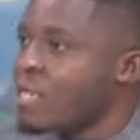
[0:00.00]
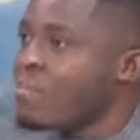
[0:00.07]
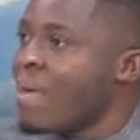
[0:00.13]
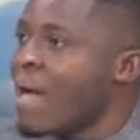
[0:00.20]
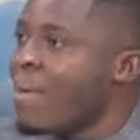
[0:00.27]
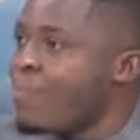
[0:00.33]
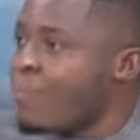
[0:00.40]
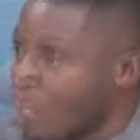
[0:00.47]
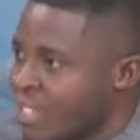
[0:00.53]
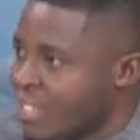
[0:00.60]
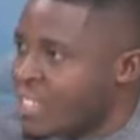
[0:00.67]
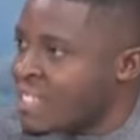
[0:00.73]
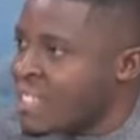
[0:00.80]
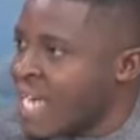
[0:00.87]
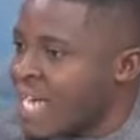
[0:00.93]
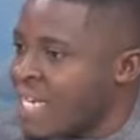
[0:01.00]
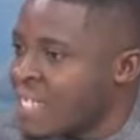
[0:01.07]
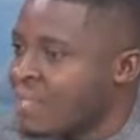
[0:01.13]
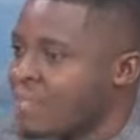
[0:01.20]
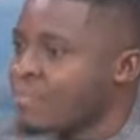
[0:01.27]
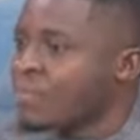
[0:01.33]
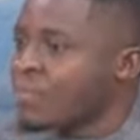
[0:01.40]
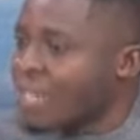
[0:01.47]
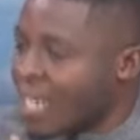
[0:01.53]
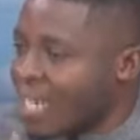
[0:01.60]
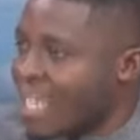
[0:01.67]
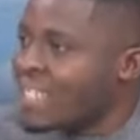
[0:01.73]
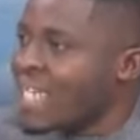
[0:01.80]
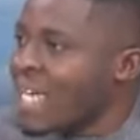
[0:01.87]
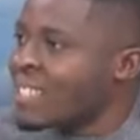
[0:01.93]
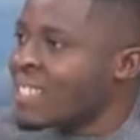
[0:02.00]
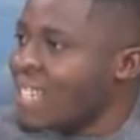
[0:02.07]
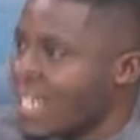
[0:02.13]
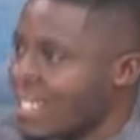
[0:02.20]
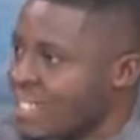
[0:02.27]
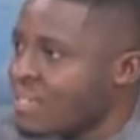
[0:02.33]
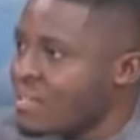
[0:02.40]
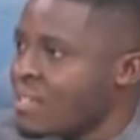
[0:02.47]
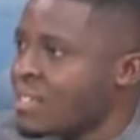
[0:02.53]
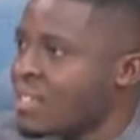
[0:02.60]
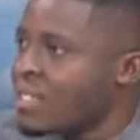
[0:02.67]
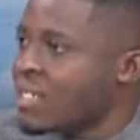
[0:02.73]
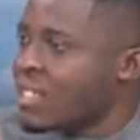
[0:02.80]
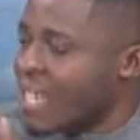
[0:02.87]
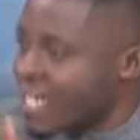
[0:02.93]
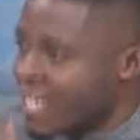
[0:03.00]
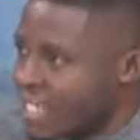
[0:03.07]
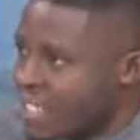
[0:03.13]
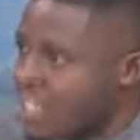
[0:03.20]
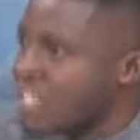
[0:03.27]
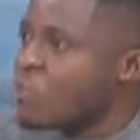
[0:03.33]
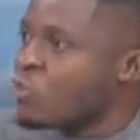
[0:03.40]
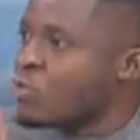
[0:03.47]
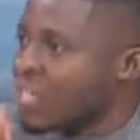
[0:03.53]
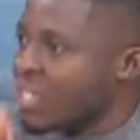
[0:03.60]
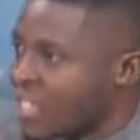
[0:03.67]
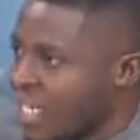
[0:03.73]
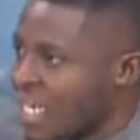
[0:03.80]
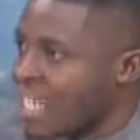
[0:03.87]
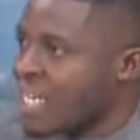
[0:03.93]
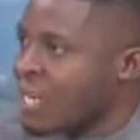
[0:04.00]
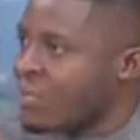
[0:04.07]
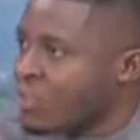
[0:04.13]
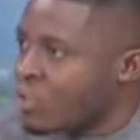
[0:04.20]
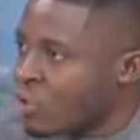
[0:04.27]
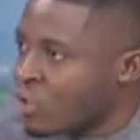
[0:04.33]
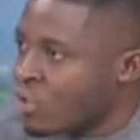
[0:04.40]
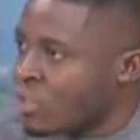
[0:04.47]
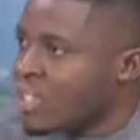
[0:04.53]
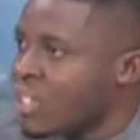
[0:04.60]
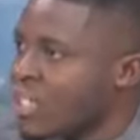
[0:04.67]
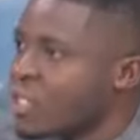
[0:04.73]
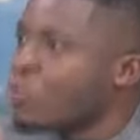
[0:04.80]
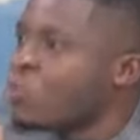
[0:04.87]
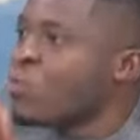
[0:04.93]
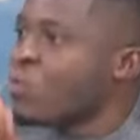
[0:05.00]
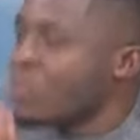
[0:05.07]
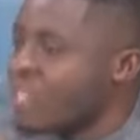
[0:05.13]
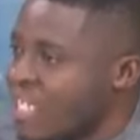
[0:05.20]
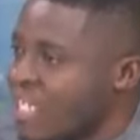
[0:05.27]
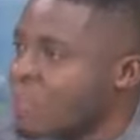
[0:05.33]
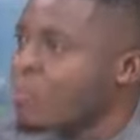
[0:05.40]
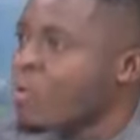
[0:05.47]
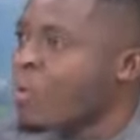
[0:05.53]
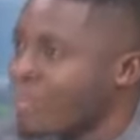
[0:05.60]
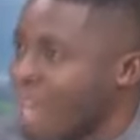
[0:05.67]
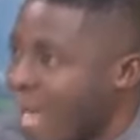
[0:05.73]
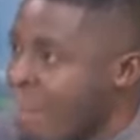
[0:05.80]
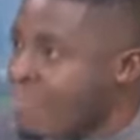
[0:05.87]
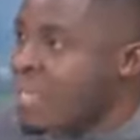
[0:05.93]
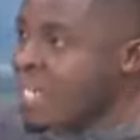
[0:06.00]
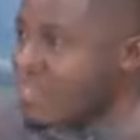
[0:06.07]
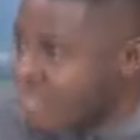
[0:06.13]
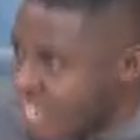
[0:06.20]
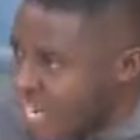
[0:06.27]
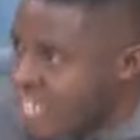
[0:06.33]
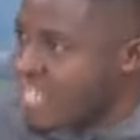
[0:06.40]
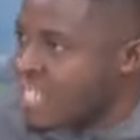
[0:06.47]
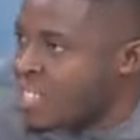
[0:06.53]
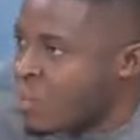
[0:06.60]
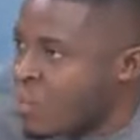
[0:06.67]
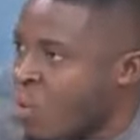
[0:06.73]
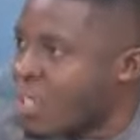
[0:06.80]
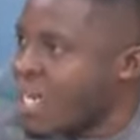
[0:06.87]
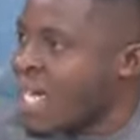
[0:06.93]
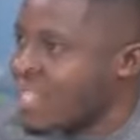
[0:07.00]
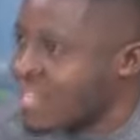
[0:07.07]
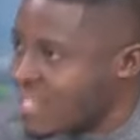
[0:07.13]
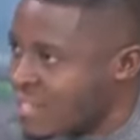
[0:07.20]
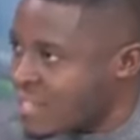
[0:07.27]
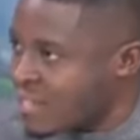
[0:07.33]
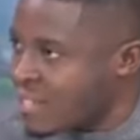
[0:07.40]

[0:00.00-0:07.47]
My point is that let us get the EC to declare the results, do things properly. I believe the NDC won that seat.